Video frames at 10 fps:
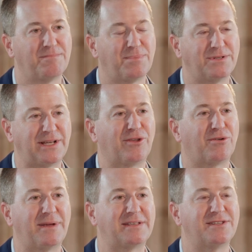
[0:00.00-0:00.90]
particular
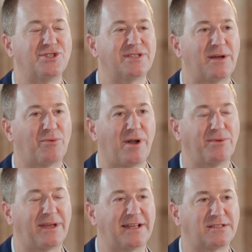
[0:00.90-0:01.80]
messages that were able
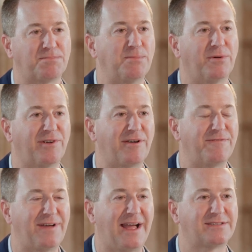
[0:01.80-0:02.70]
to get to people very
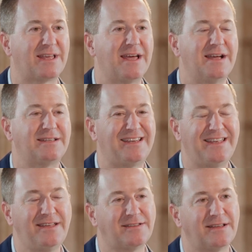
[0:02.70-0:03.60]
fast. Did
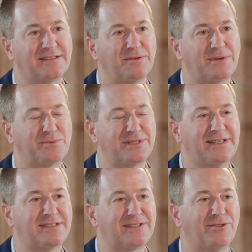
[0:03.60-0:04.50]
he, was he
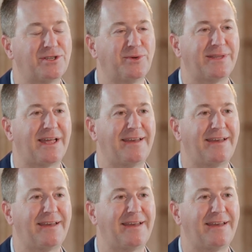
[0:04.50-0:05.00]
skilled at doing that